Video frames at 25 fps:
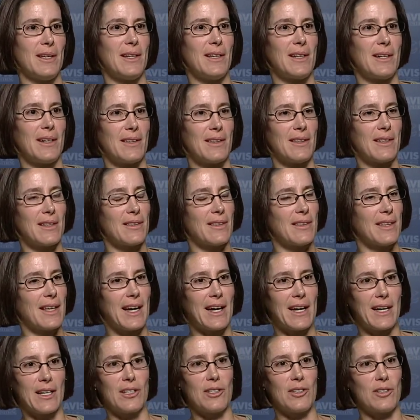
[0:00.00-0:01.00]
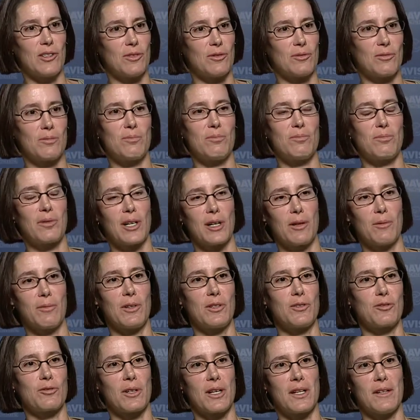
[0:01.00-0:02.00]
And I think that is probably
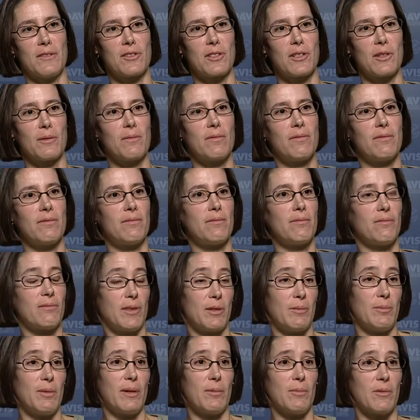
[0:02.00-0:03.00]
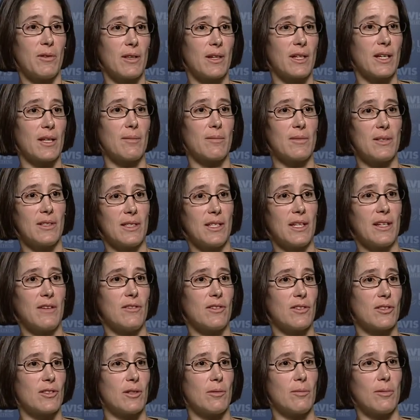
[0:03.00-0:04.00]
what drives our, the people that come to
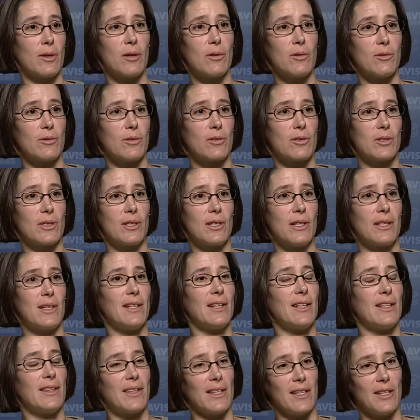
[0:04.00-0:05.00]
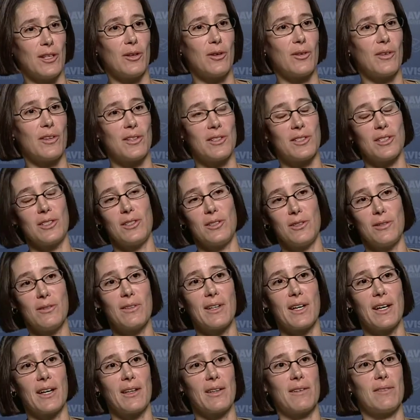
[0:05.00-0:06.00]
Davis the most. And they know that to do
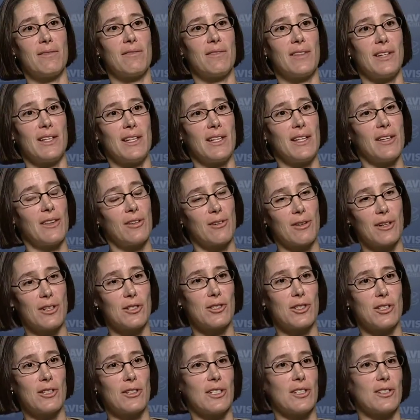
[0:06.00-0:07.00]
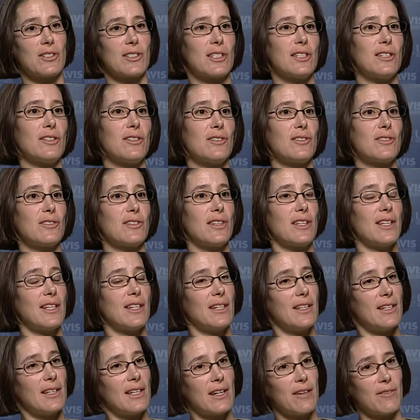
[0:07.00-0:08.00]
that, they need their engineering skills and they
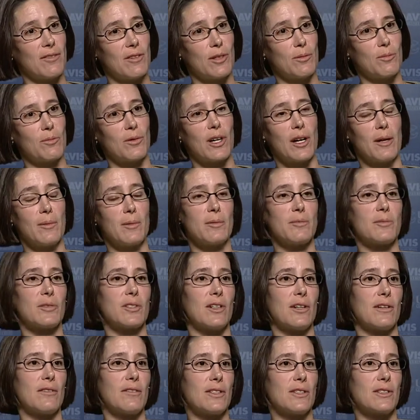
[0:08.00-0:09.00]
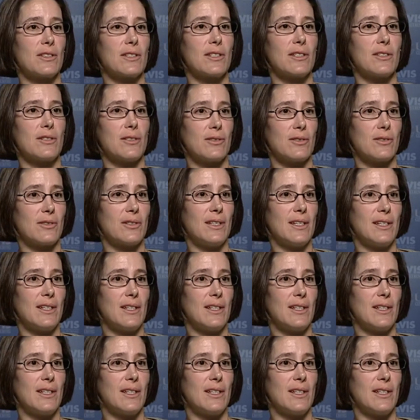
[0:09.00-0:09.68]
need to have good problem solving skills.